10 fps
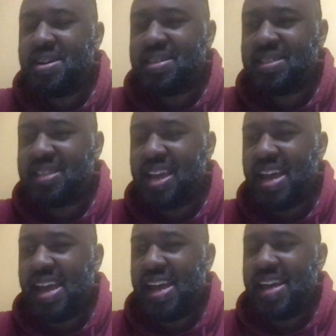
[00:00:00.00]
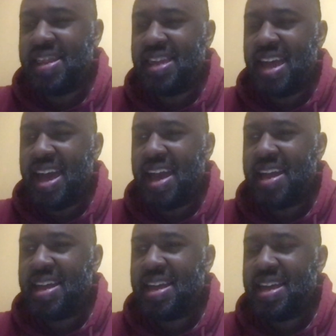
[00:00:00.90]
to say
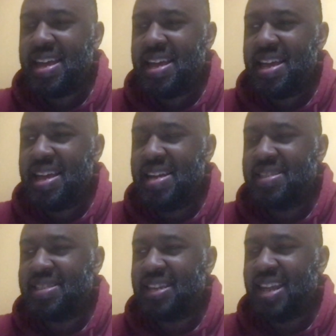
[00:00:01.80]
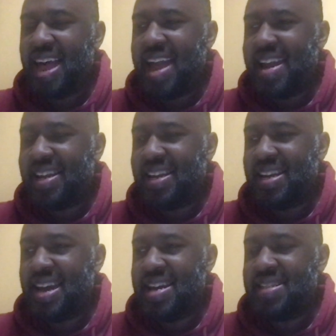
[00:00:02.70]
that it's likely
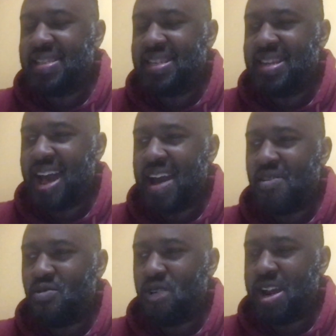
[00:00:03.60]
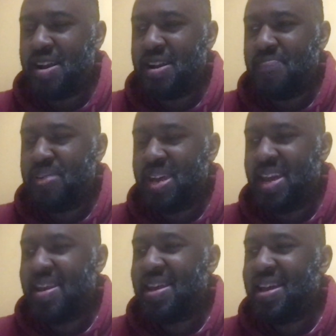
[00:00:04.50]
that it's not a regular
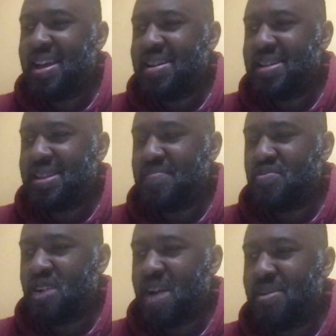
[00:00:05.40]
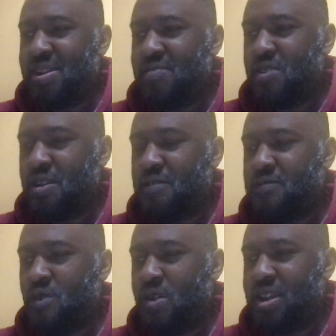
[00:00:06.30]
pit. That they're probably going to
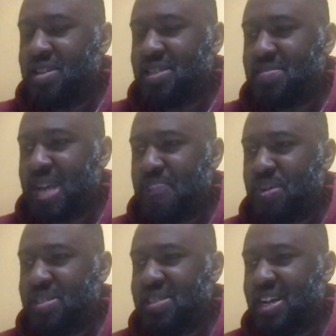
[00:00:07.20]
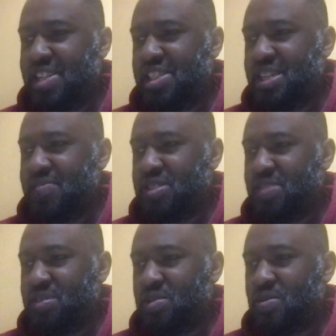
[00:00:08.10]
fall into some type of dungeon of
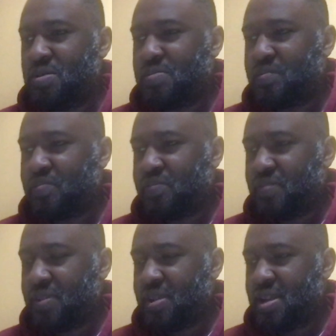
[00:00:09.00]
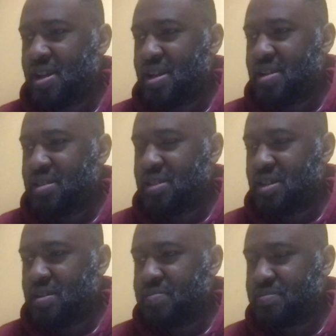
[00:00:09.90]
some sort.
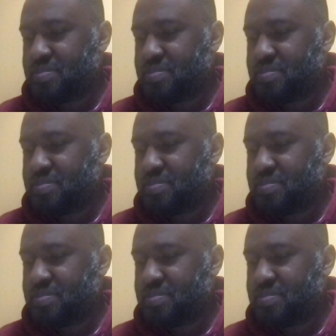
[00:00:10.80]
So,